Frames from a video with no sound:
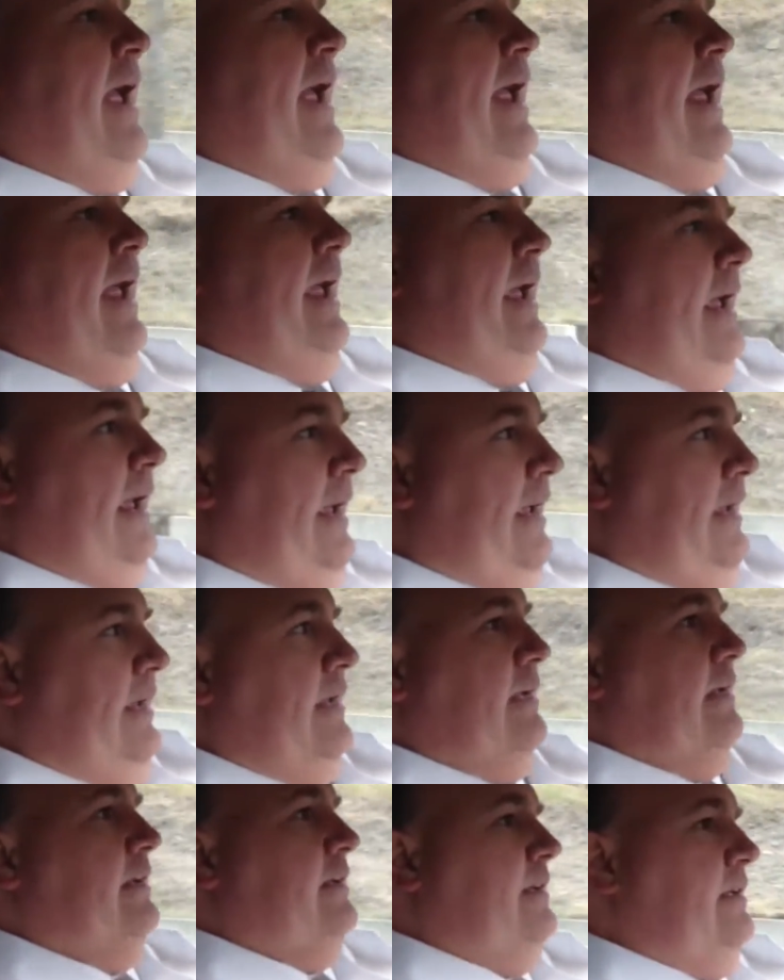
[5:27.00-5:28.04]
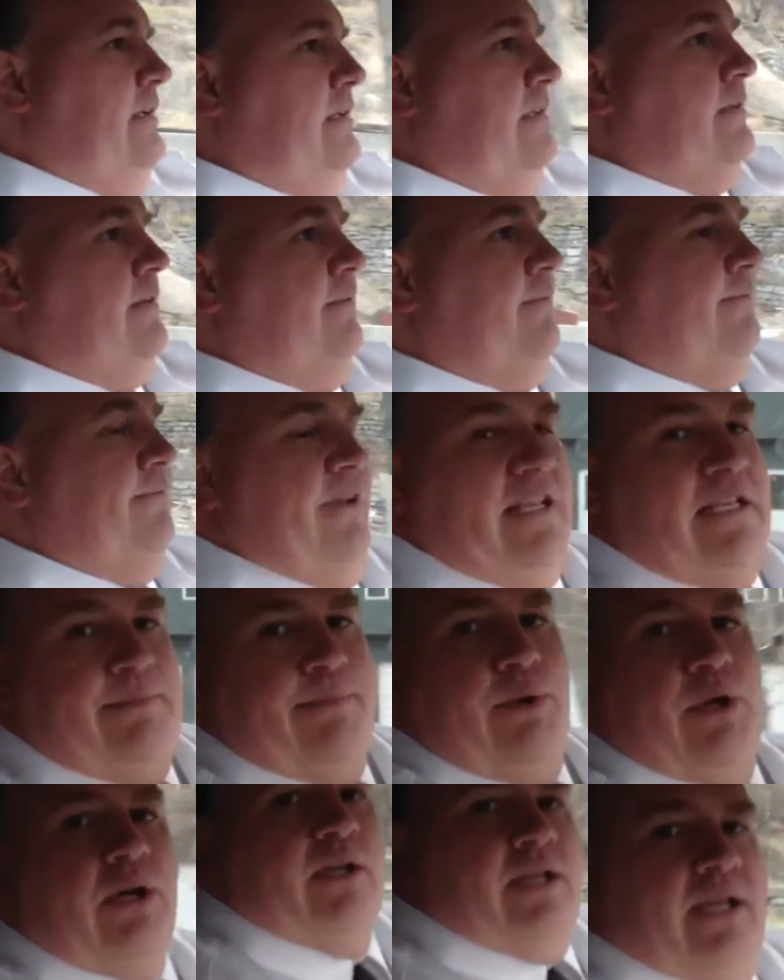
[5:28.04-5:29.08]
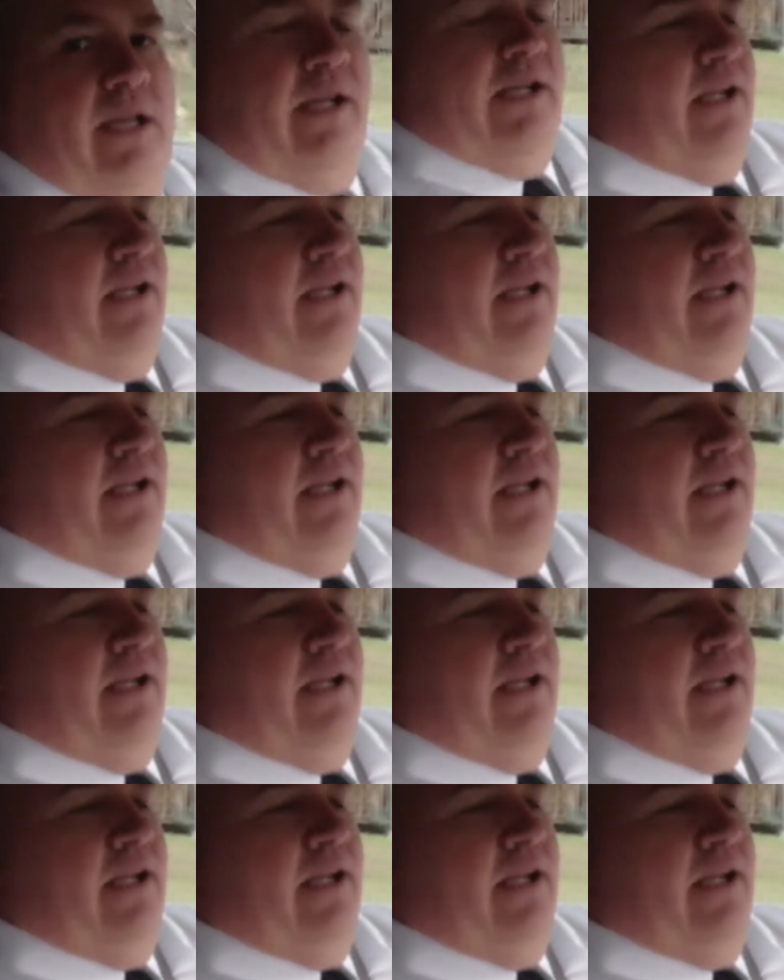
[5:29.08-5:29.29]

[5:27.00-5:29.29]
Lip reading: and Facebook.